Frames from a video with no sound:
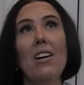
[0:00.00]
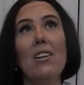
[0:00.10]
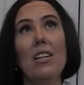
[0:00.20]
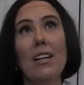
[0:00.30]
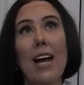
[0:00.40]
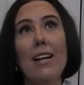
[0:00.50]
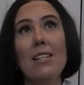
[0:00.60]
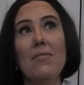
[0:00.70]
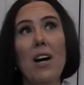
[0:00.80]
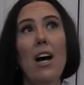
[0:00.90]
it
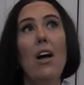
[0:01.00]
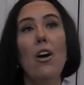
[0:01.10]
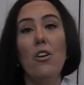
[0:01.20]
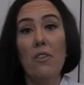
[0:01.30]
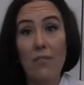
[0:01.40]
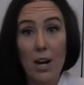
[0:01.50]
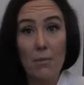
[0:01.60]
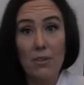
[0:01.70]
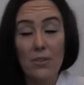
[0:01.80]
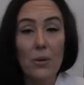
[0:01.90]
last fall or the
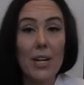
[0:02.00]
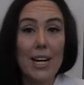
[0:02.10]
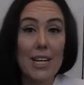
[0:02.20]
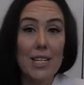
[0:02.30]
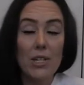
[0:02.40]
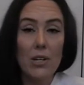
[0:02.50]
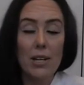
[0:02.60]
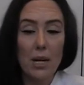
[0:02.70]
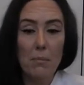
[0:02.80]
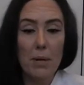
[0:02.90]
fall before and it started
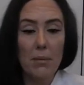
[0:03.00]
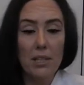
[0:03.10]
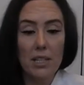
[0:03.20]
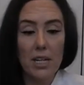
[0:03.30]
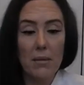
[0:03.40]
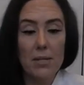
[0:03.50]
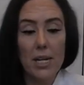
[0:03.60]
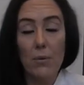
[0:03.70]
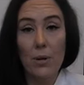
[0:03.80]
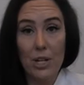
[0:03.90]
like bubbling up so
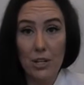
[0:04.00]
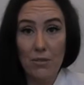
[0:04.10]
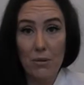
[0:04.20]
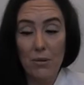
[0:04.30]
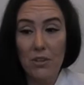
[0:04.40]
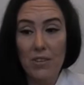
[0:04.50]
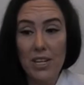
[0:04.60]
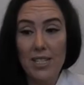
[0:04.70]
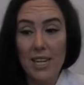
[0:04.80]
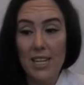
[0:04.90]
I wanted to remove
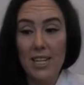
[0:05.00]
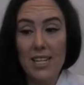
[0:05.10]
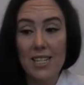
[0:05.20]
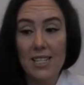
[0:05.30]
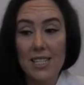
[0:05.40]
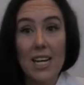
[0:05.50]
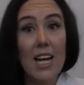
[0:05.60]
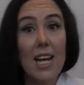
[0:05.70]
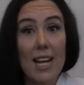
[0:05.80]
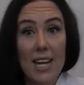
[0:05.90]
it and it is
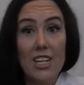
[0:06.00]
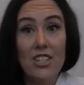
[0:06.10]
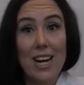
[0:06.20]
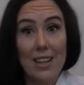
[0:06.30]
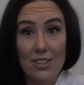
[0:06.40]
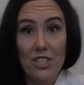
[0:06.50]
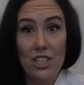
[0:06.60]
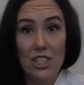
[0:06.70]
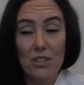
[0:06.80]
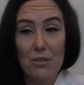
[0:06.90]

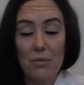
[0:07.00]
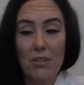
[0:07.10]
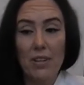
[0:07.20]
challenging to remove.